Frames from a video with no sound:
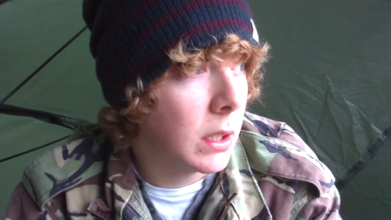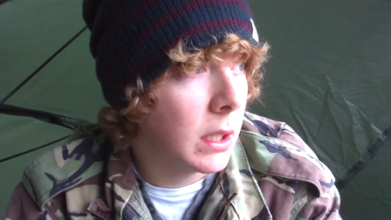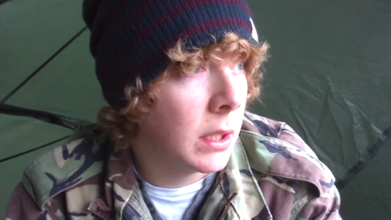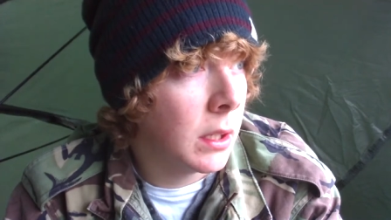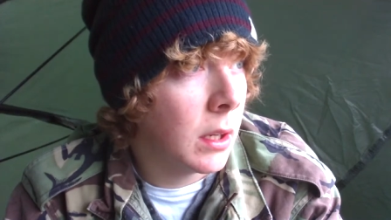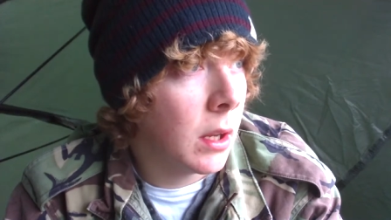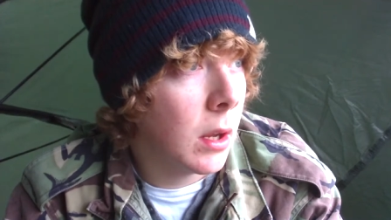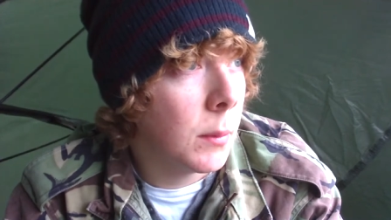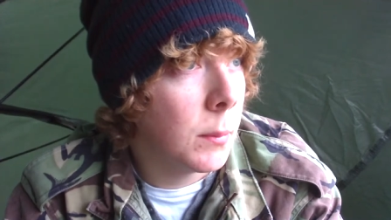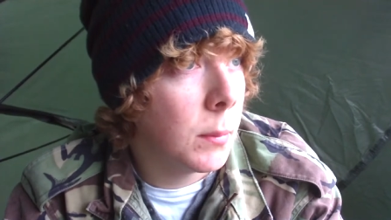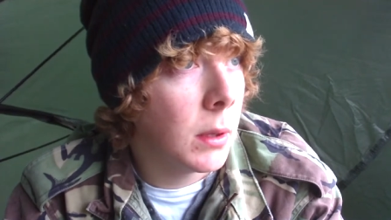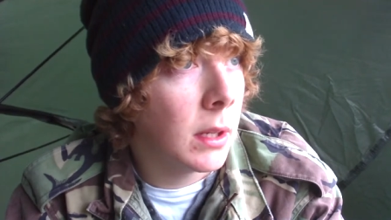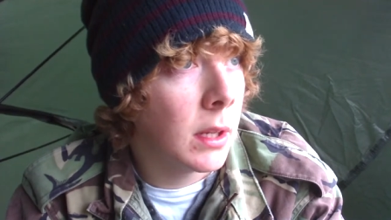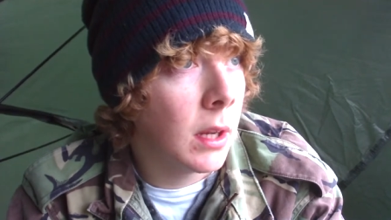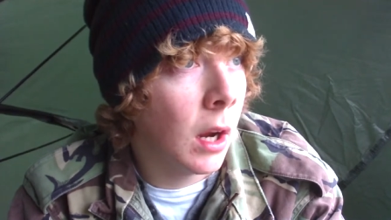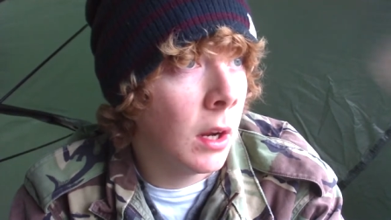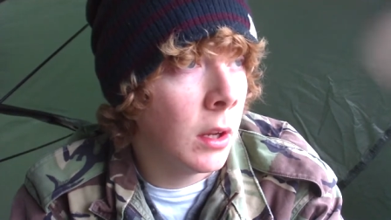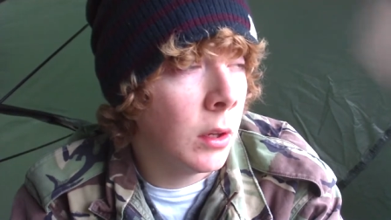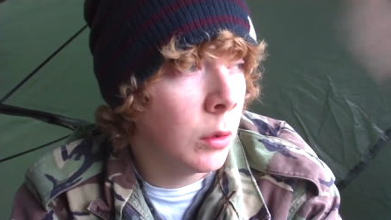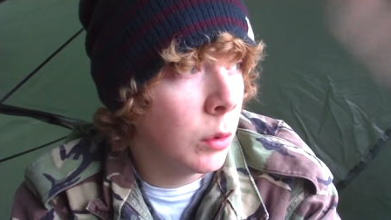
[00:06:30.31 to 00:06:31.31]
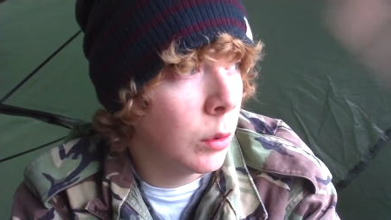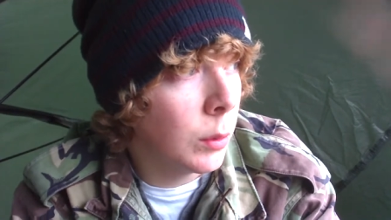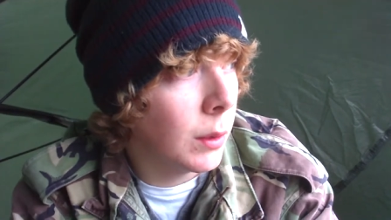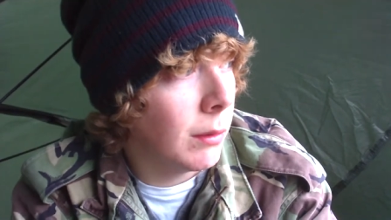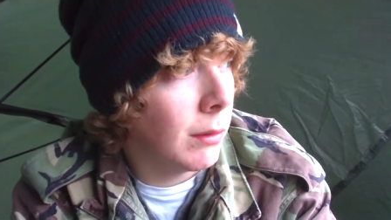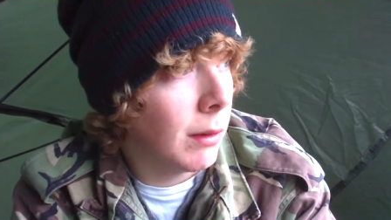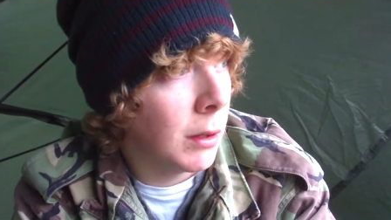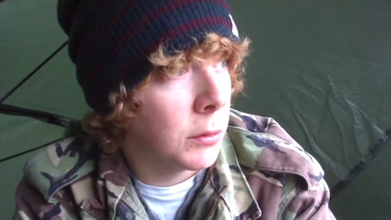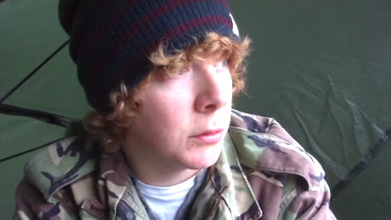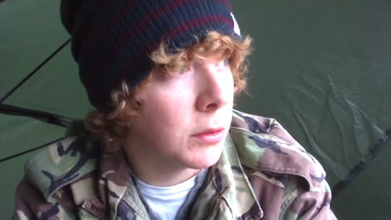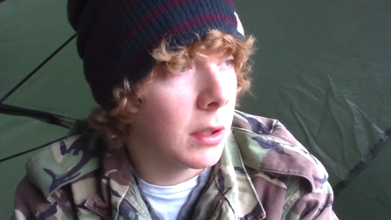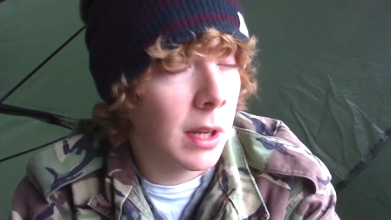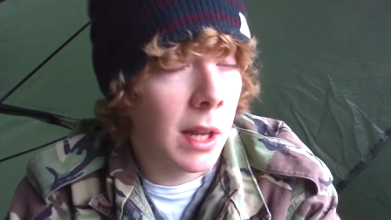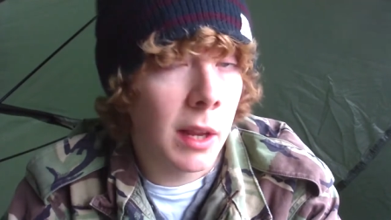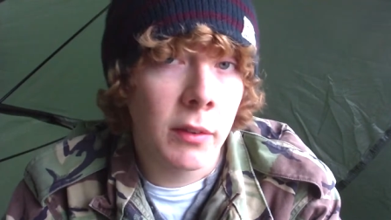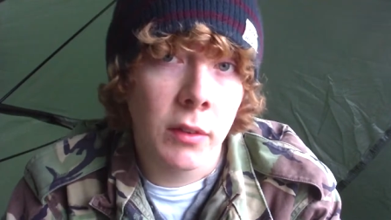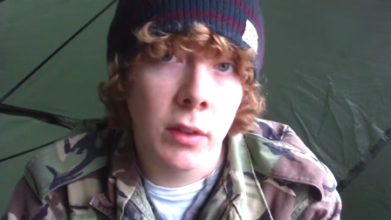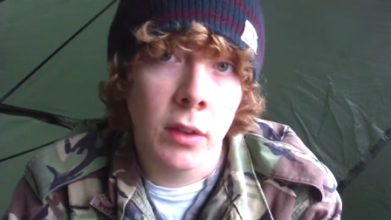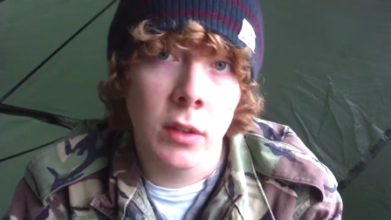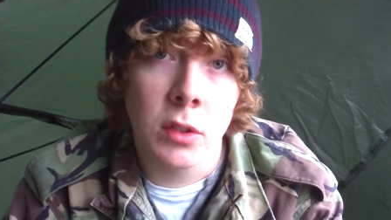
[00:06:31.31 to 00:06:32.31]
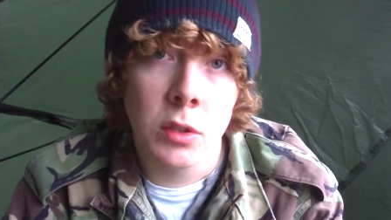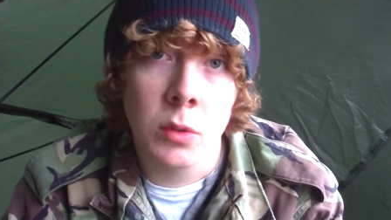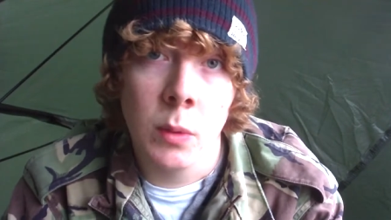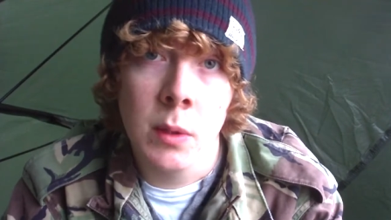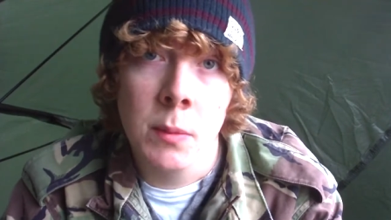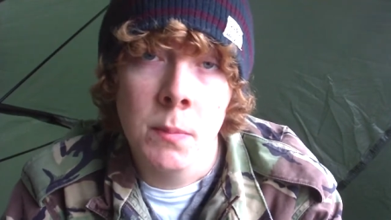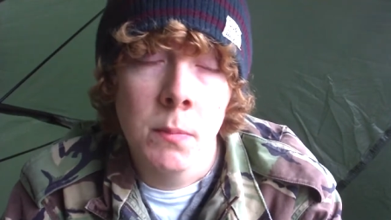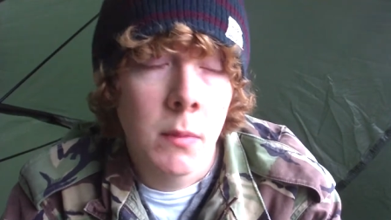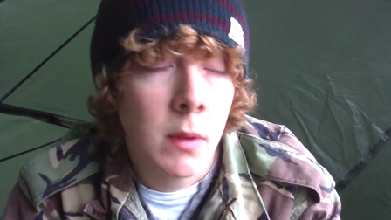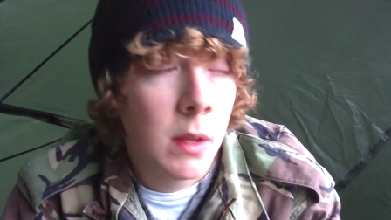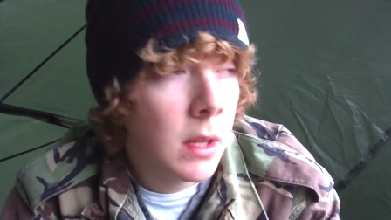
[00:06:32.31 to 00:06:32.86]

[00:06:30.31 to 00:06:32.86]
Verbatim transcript: And uh, he kited all the way around to the left of the swim.